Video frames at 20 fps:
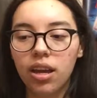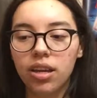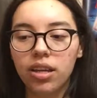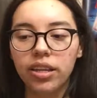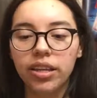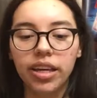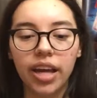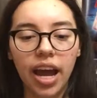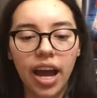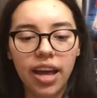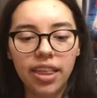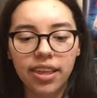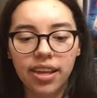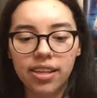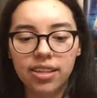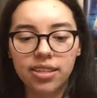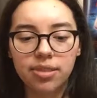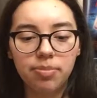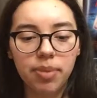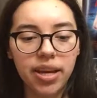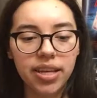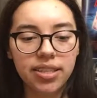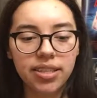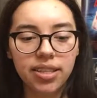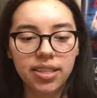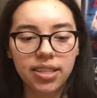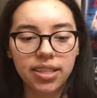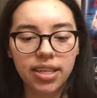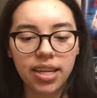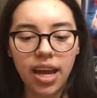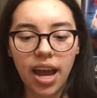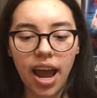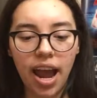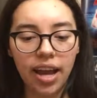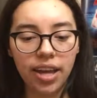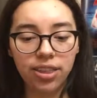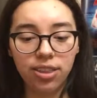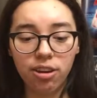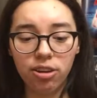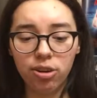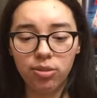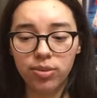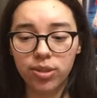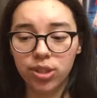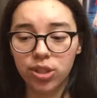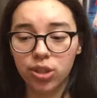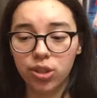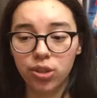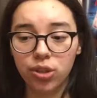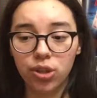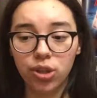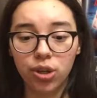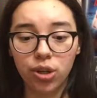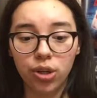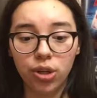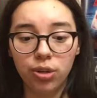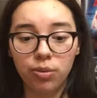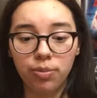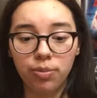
yeah, that's basically it. I thought it was a good